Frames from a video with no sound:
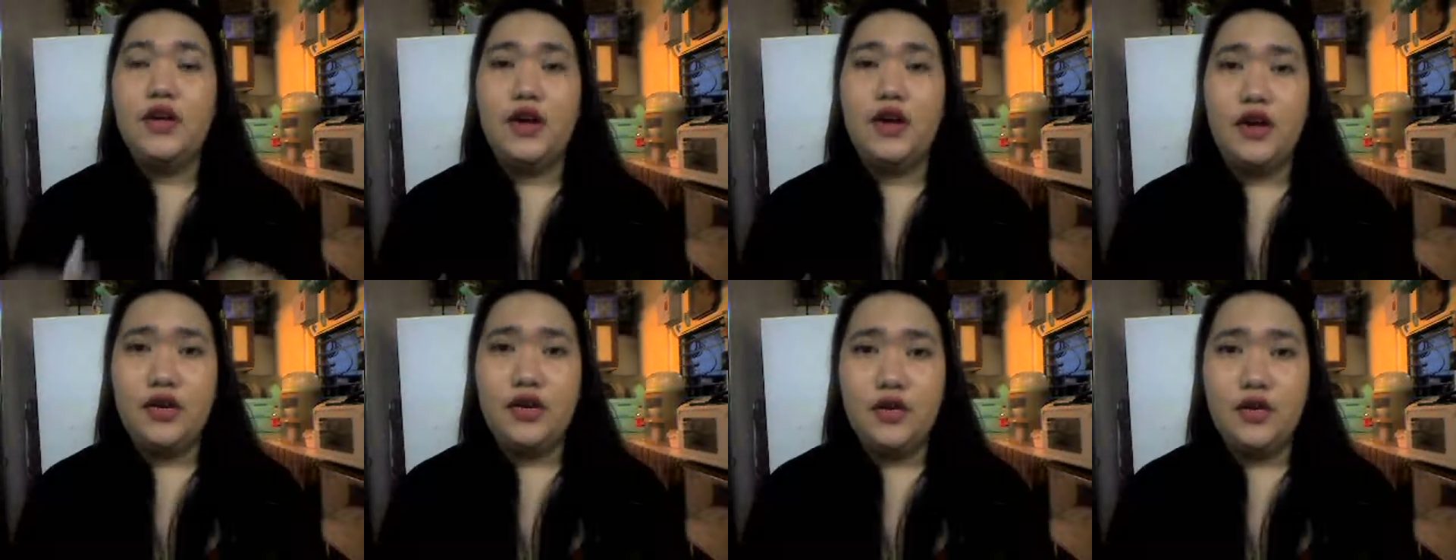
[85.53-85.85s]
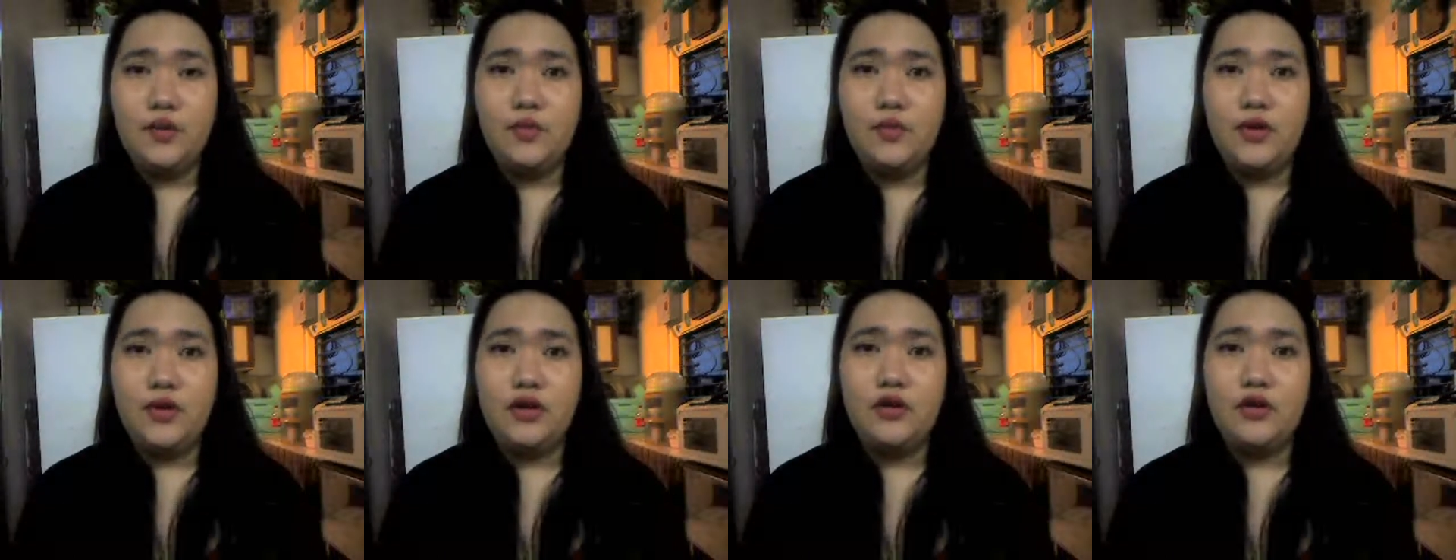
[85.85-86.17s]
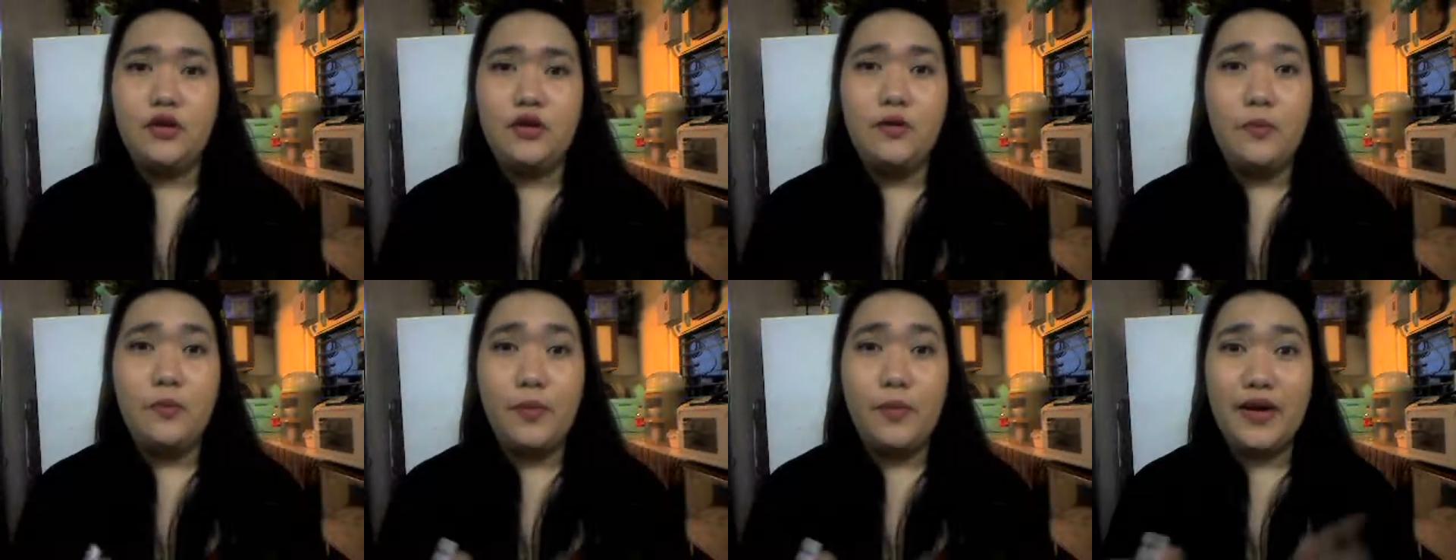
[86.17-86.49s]
Kind of
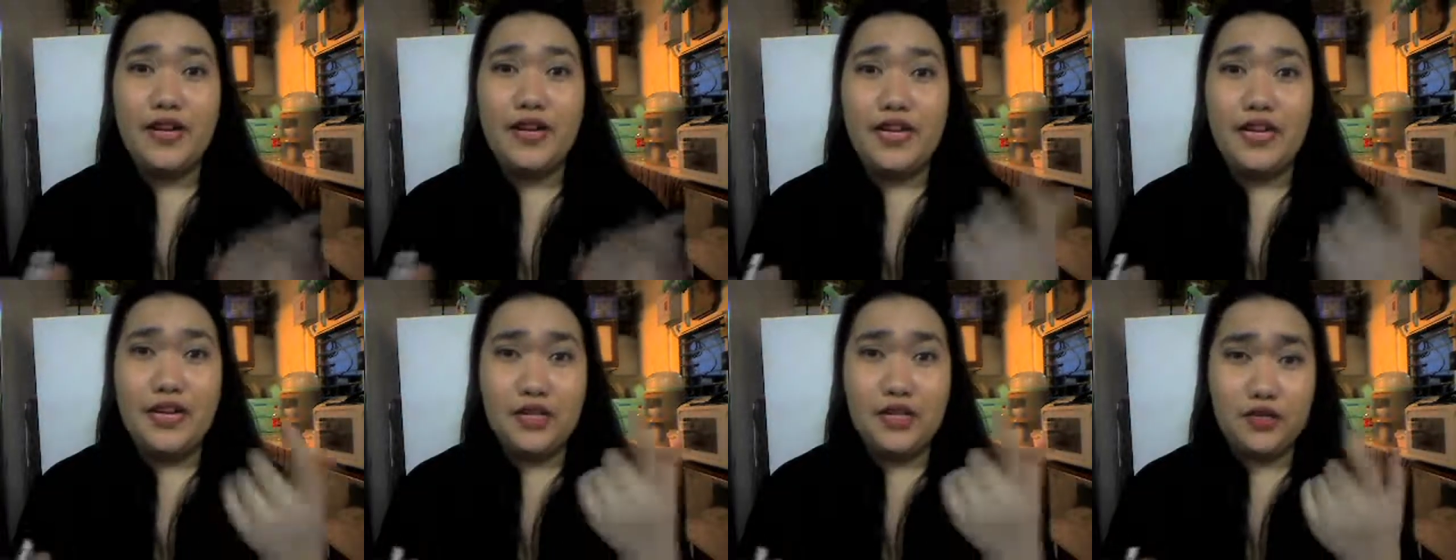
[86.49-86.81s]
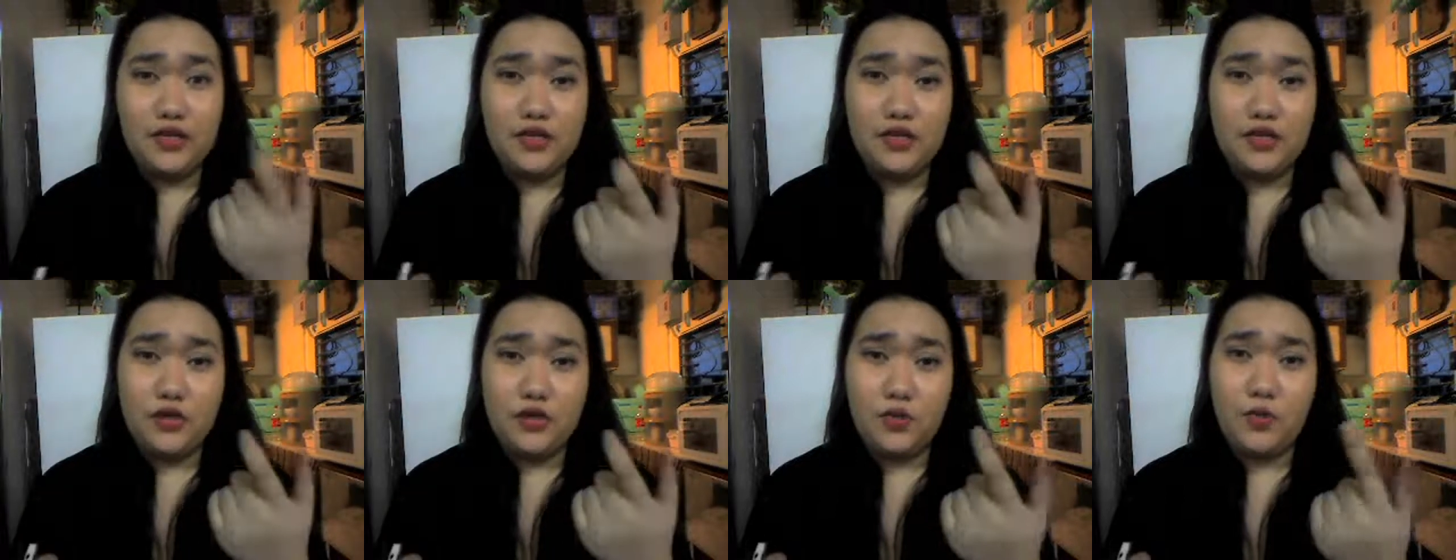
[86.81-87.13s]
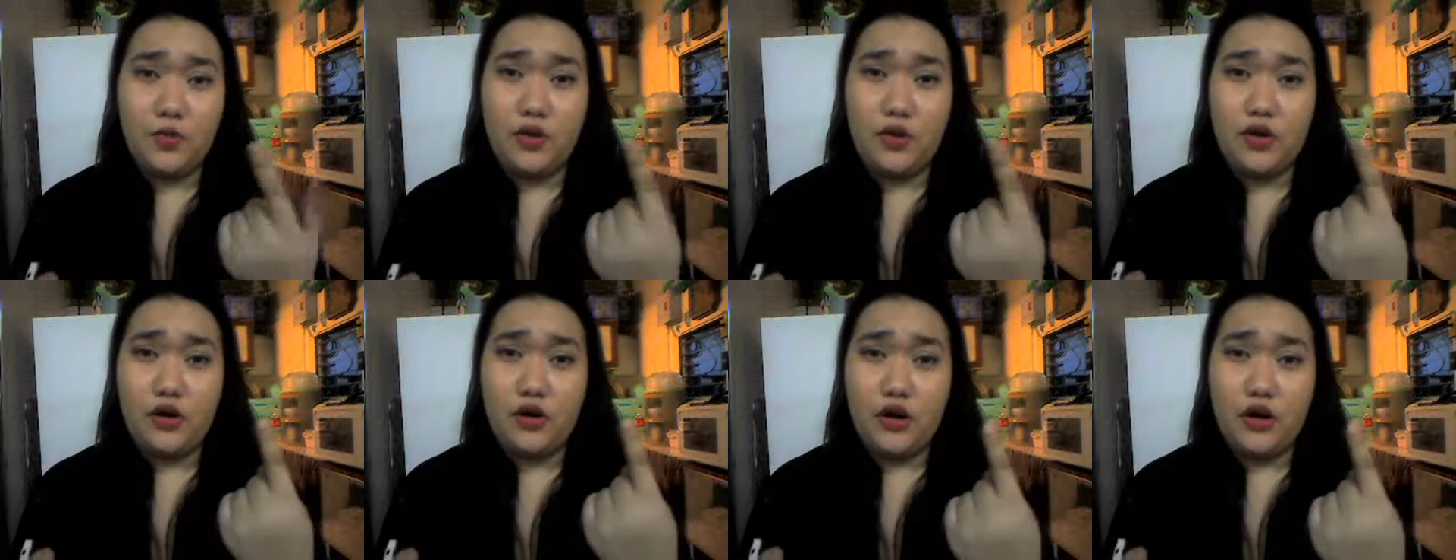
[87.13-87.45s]
weird, but it does
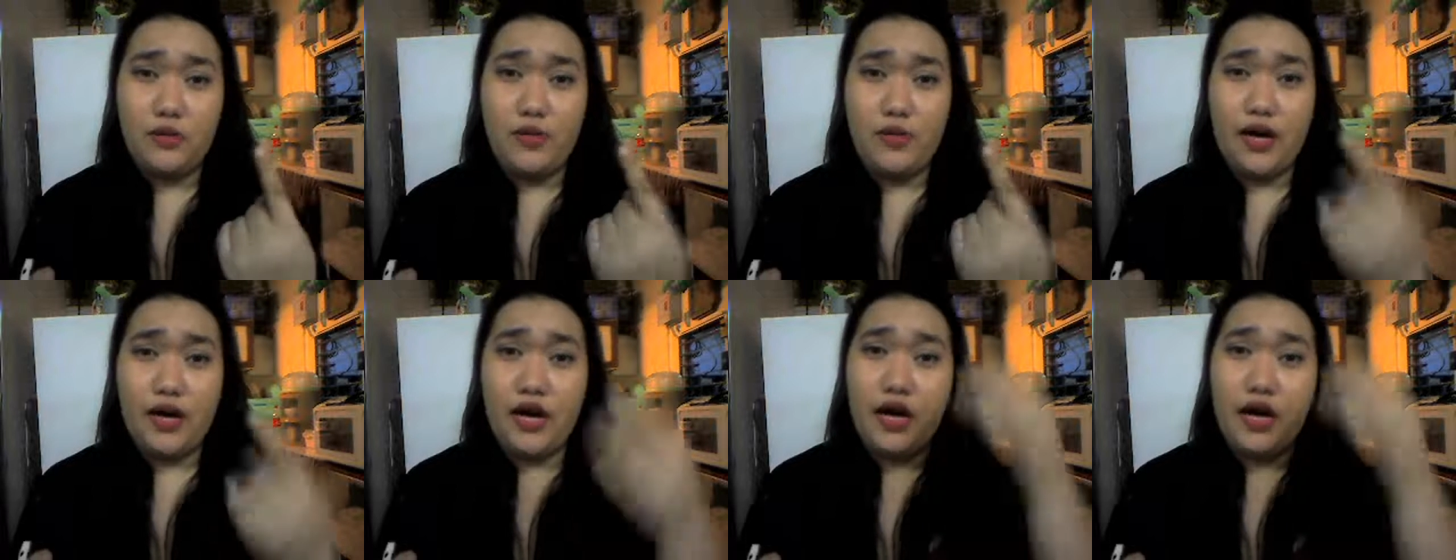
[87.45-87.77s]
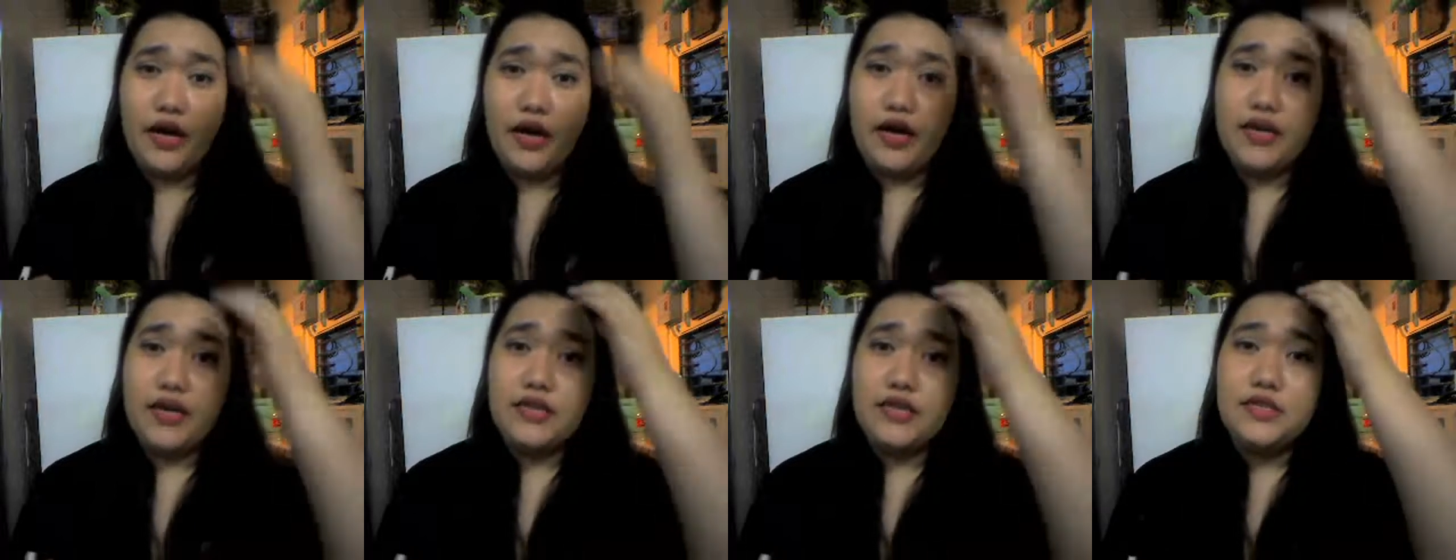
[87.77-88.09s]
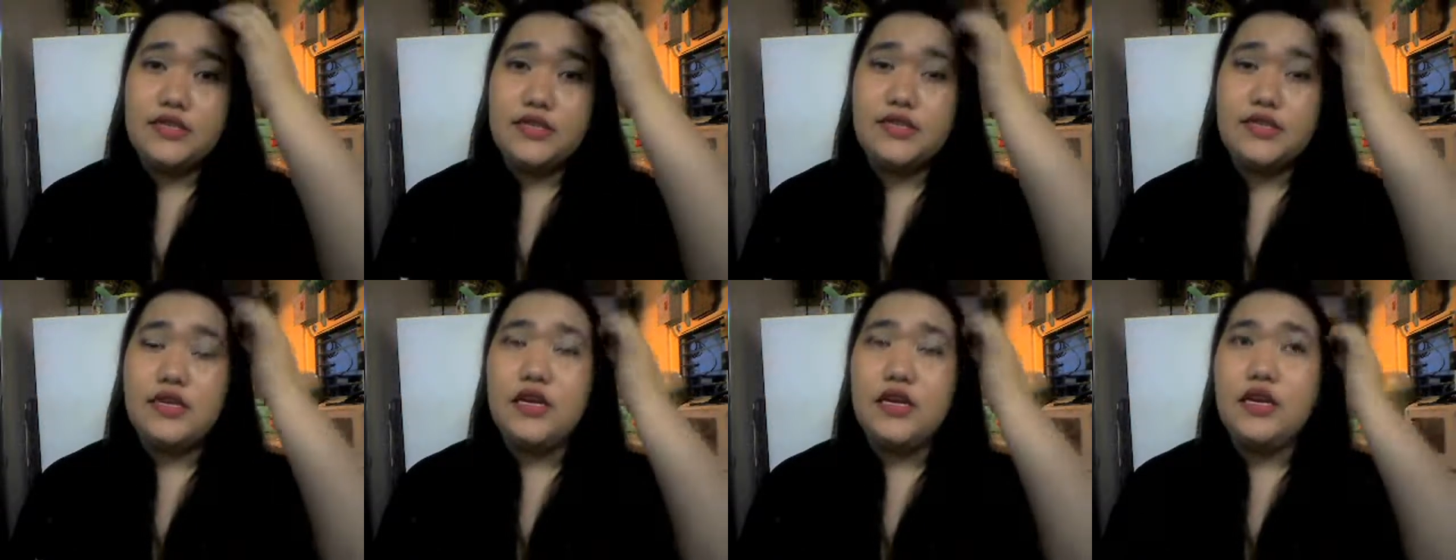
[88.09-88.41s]
work on my eyes.